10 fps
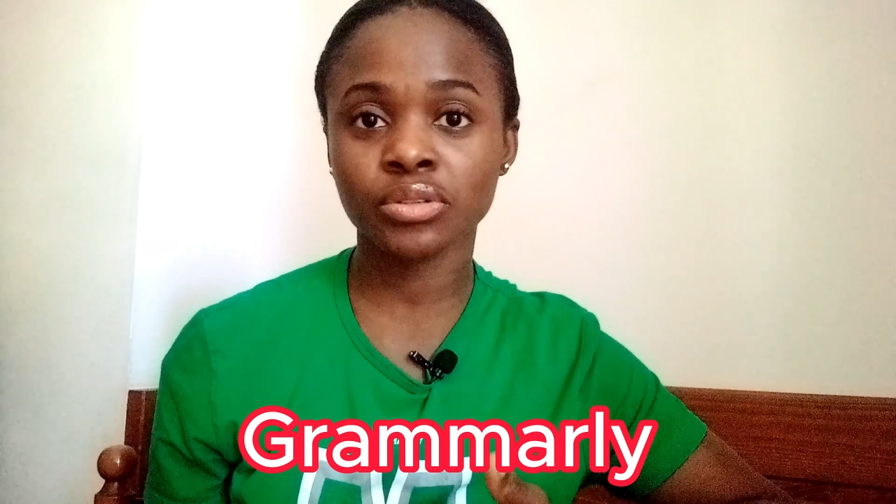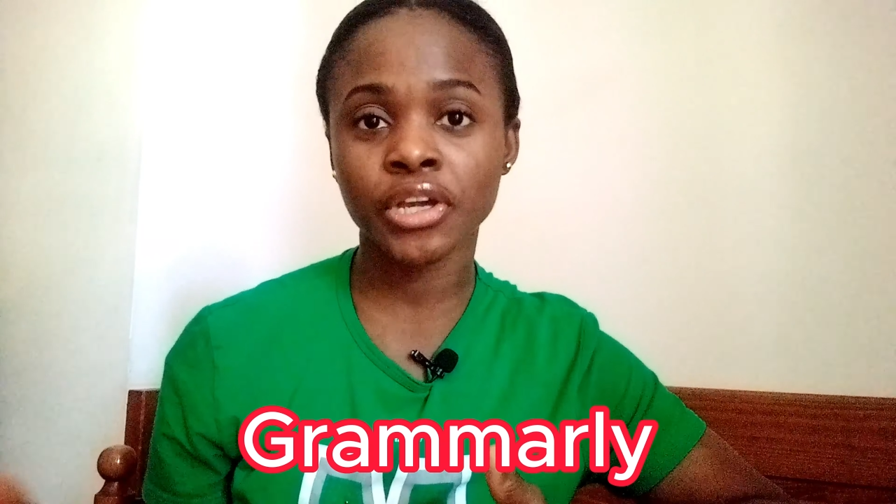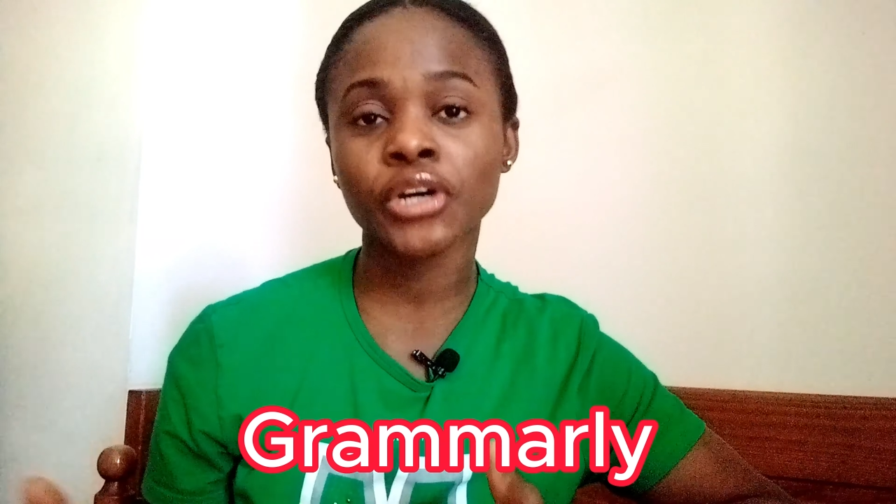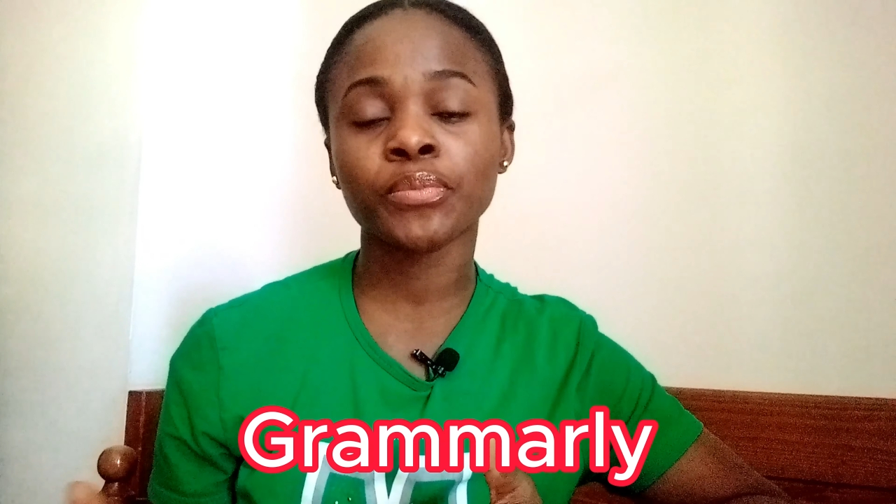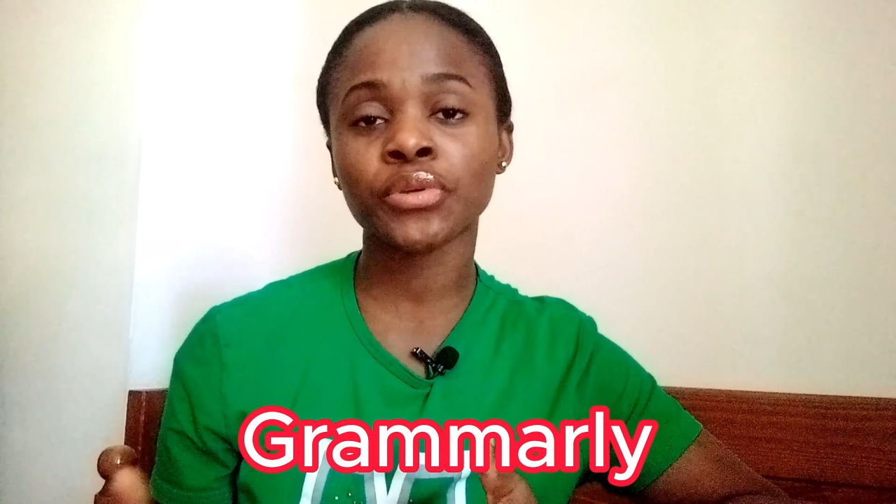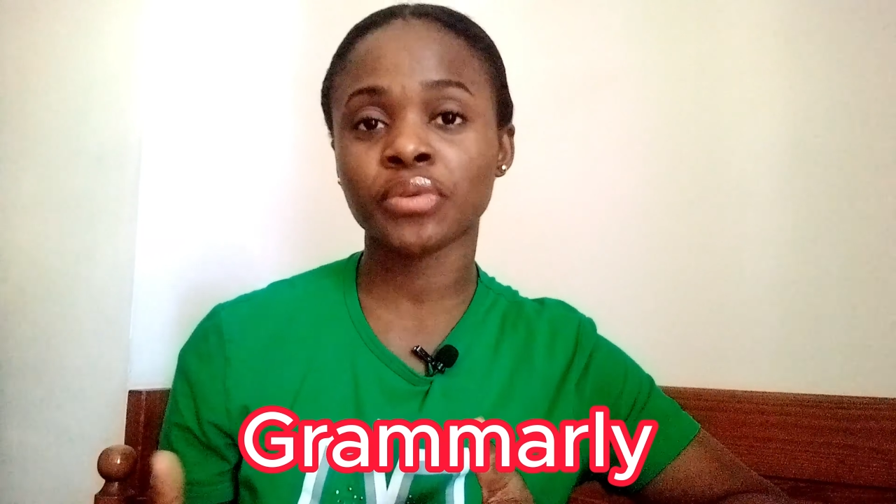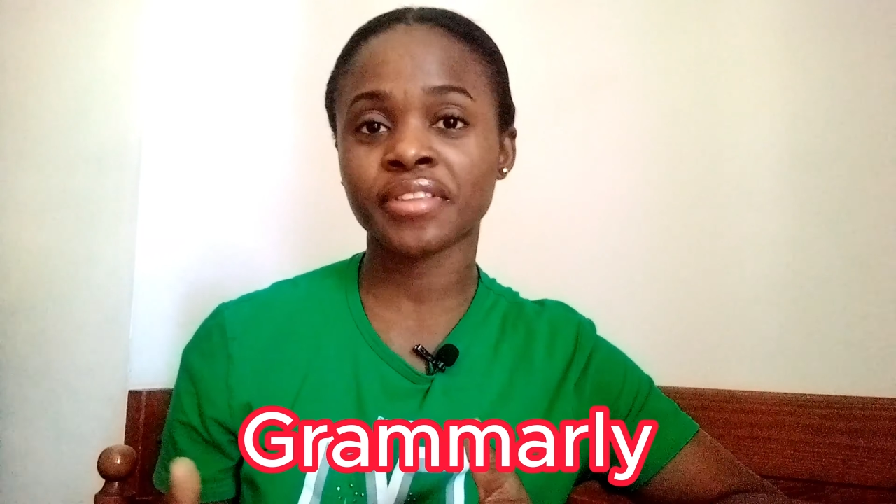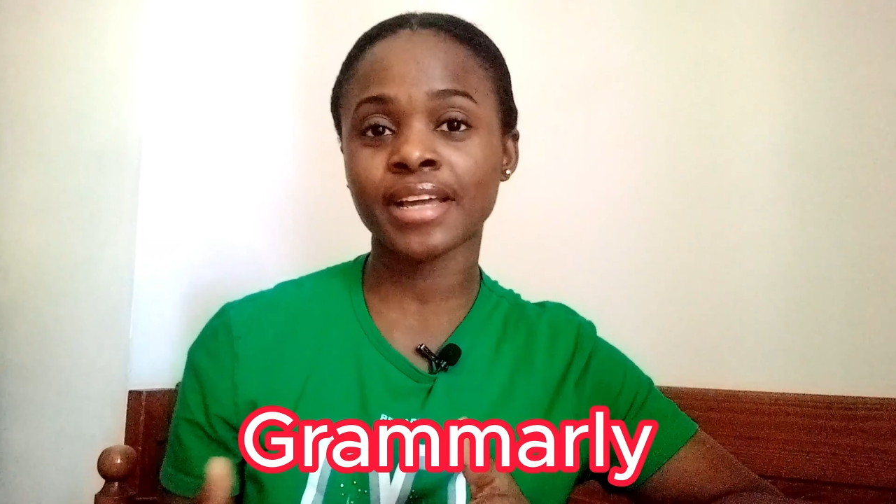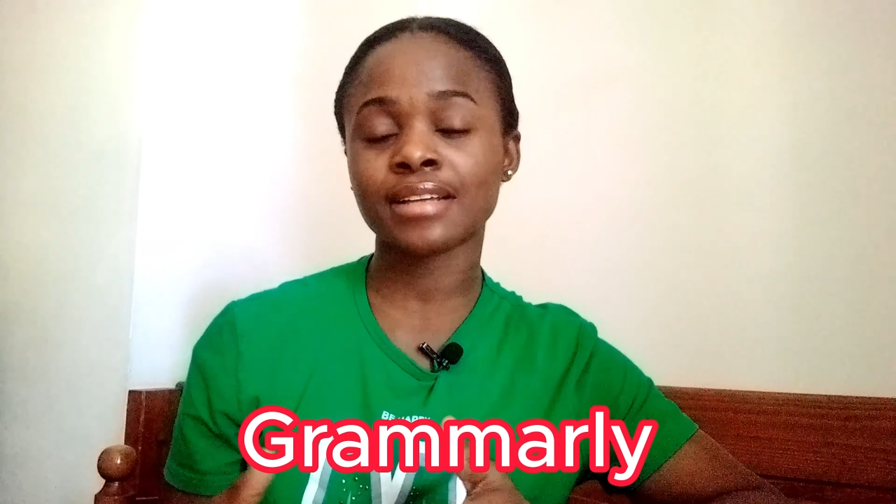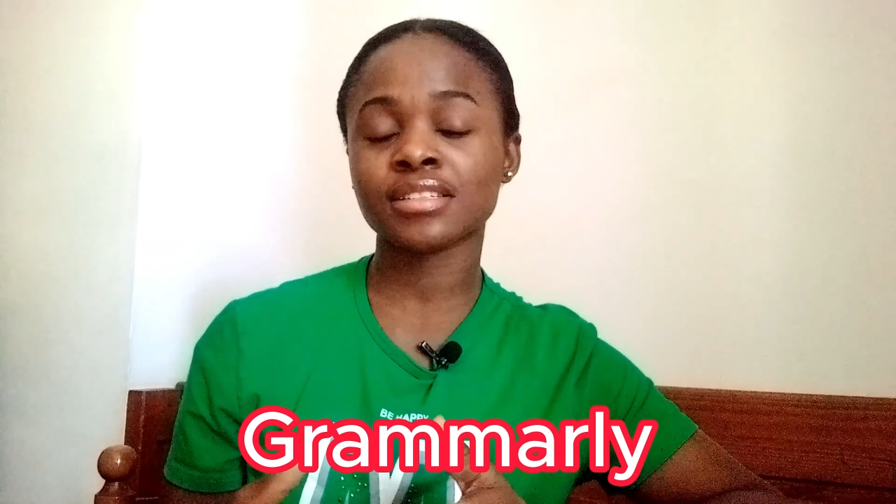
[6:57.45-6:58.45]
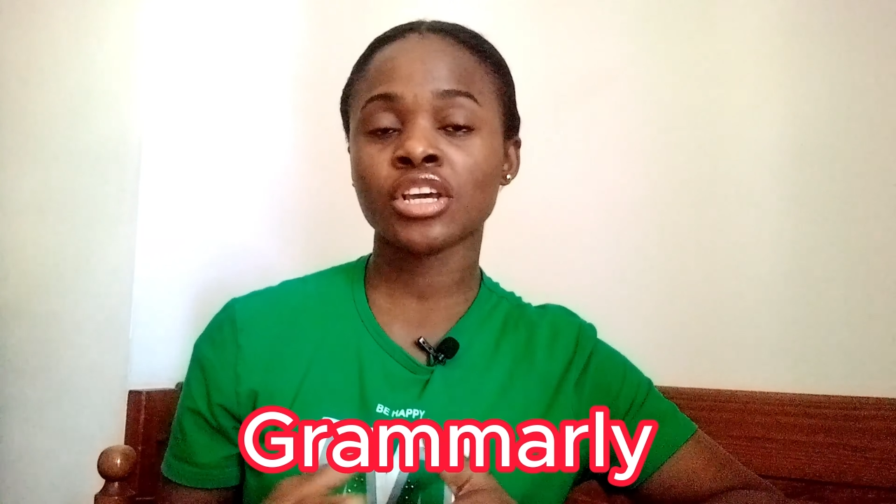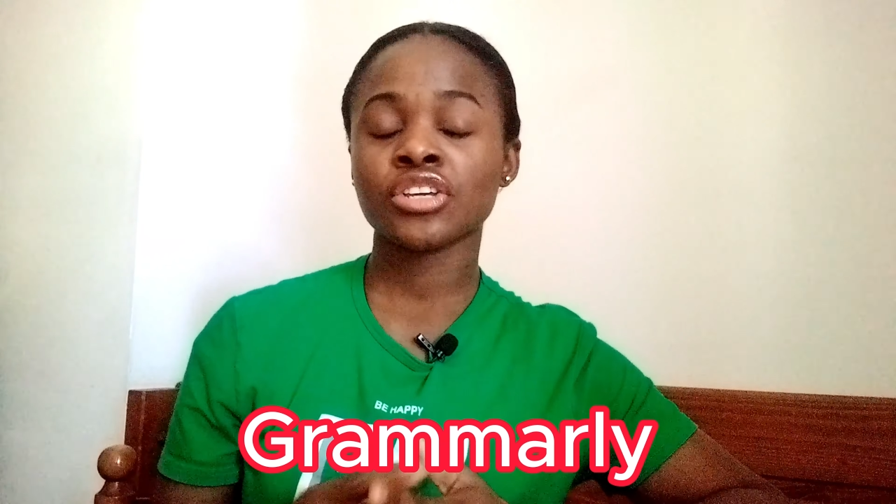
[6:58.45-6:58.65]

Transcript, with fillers: to help you with that